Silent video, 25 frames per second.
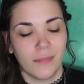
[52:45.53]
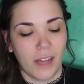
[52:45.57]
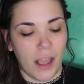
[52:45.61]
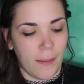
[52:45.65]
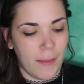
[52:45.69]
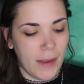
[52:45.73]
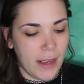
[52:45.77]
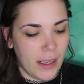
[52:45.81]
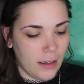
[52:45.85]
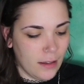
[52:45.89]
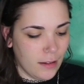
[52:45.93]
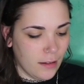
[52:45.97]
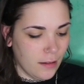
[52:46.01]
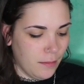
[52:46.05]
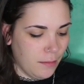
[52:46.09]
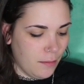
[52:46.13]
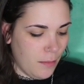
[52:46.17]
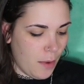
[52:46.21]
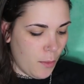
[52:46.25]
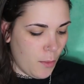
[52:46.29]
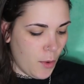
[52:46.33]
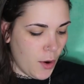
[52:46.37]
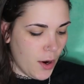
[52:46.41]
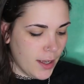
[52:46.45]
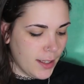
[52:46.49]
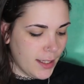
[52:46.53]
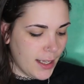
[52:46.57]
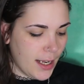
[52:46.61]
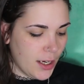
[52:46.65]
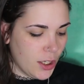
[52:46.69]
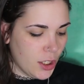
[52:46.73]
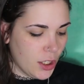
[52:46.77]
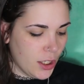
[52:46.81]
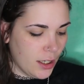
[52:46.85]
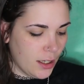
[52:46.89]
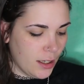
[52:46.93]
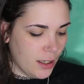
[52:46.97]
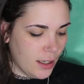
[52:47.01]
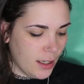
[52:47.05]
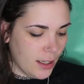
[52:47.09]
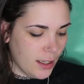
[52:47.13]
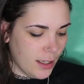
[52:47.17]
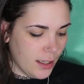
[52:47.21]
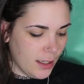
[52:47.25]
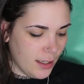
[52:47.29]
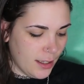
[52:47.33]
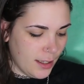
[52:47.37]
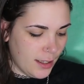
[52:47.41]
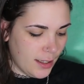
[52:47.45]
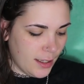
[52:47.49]
I mean, memorization
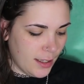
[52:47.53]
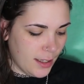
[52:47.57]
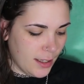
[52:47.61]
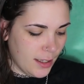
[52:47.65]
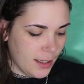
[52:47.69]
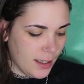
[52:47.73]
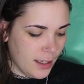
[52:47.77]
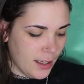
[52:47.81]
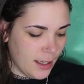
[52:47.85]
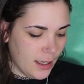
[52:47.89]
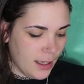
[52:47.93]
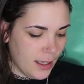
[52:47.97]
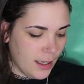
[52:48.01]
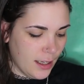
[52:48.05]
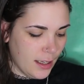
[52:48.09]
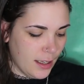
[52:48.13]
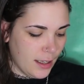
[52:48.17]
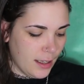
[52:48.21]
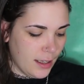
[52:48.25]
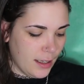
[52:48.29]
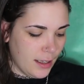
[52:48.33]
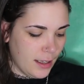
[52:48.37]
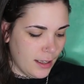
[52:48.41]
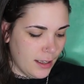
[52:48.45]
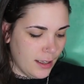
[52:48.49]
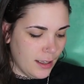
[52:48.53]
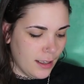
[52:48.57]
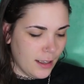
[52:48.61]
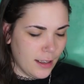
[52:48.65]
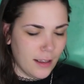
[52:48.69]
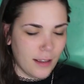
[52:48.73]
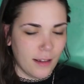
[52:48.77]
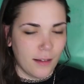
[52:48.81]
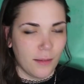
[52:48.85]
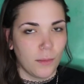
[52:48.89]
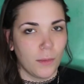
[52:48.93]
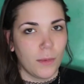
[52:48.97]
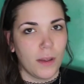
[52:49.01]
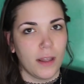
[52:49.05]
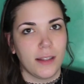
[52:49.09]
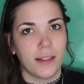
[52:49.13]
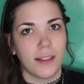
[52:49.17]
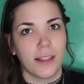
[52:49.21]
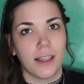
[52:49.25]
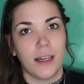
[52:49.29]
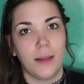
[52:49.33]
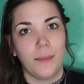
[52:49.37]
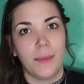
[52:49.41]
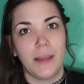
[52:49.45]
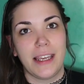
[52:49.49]
is, it's
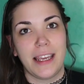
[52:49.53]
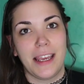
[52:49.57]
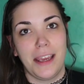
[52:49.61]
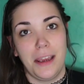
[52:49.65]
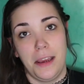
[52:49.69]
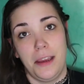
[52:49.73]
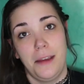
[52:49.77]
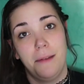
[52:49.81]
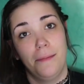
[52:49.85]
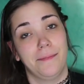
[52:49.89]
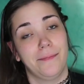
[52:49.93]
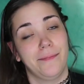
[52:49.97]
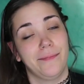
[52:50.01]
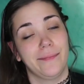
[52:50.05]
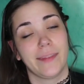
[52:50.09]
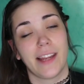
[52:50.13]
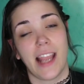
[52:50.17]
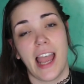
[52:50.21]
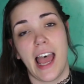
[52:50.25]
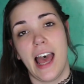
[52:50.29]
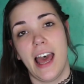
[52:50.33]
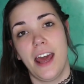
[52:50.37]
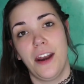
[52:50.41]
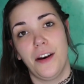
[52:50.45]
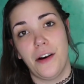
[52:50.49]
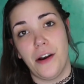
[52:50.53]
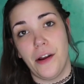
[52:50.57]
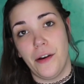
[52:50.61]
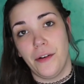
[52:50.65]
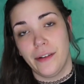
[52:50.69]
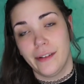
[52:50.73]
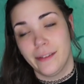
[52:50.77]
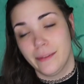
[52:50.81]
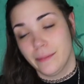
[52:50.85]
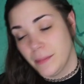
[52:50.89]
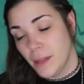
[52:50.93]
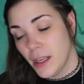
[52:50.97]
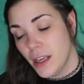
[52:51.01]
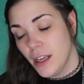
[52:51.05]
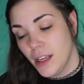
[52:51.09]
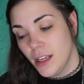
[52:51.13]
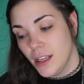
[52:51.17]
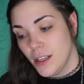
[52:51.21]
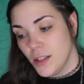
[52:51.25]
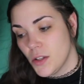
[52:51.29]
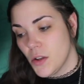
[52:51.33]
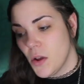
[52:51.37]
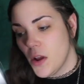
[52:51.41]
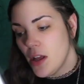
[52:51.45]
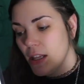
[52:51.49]
gonna be key. I don't know.
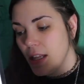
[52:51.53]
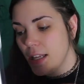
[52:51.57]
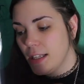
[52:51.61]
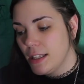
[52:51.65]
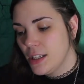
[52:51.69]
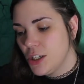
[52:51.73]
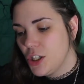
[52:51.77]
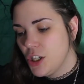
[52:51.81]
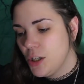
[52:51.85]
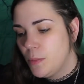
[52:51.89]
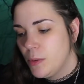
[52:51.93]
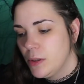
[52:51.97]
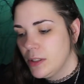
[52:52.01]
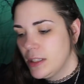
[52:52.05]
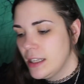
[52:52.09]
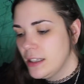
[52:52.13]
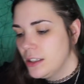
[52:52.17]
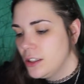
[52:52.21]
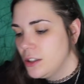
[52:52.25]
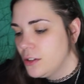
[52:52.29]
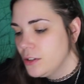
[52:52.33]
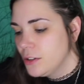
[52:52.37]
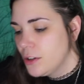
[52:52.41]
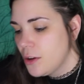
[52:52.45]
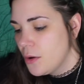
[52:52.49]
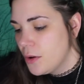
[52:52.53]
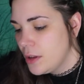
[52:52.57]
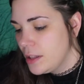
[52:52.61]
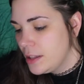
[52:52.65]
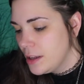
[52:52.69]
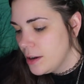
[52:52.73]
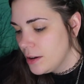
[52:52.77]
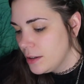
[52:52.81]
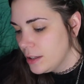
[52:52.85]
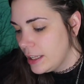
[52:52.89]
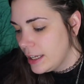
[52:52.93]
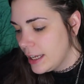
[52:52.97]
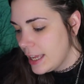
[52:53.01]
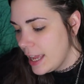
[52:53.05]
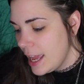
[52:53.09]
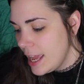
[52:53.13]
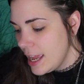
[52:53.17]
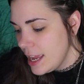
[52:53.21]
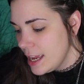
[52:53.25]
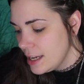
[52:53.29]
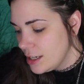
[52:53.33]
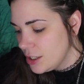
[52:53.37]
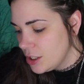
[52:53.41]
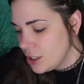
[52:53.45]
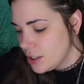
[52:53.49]
So I like that she put that little note in there like,
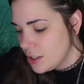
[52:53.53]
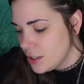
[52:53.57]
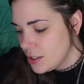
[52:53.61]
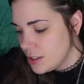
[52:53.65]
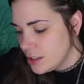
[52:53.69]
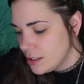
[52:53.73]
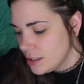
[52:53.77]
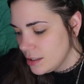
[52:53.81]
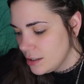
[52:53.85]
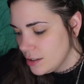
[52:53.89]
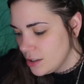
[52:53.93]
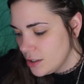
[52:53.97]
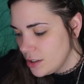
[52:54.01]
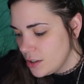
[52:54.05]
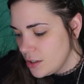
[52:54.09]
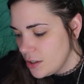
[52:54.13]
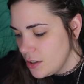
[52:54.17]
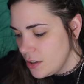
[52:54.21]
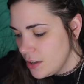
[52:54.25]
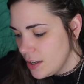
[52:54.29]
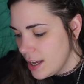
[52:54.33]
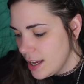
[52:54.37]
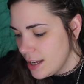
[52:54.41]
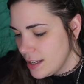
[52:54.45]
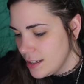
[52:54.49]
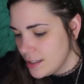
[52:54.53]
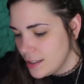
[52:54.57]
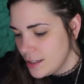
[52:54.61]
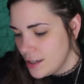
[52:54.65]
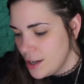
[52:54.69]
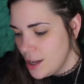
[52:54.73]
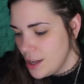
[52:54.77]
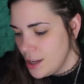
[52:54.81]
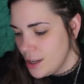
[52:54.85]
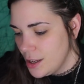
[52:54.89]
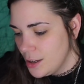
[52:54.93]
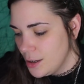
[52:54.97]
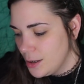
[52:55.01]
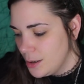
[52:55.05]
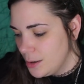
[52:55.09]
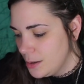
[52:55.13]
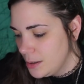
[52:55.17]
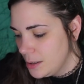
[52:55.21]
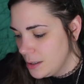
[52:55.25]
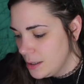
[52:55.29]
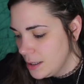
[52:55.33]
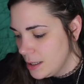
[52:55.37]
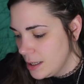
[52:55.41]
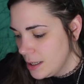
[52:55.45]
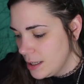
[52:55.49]
hey, just just so you guys know,
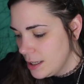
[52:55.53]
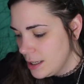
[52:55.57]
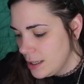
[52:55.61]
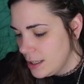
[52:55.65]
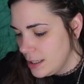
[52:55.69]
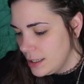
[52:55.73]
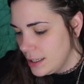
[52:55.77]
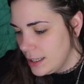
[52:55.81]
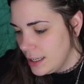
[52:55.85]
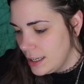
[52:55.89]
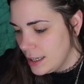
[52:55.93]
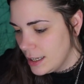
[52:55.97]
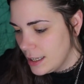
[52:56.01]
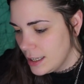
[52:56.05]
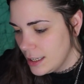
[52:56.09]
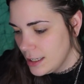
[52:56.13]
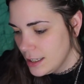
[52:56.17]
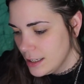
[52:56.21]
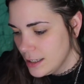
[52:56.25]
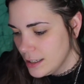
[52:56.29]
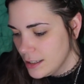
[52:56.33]
like